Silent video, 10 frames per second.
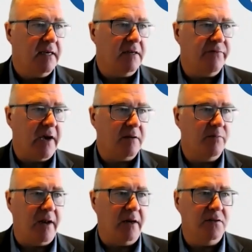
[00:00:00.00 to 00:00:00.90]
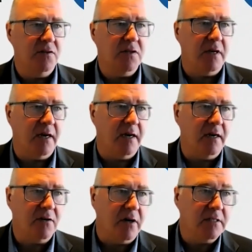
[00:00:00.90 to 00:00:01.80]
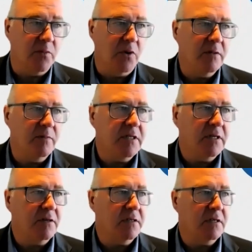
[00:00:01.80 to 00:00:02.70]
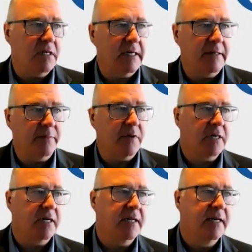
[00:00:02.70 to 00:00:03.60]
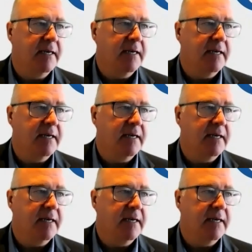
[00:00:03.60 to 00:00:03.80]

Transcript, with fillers: In fact, metals uh, across the board, the material uh, market,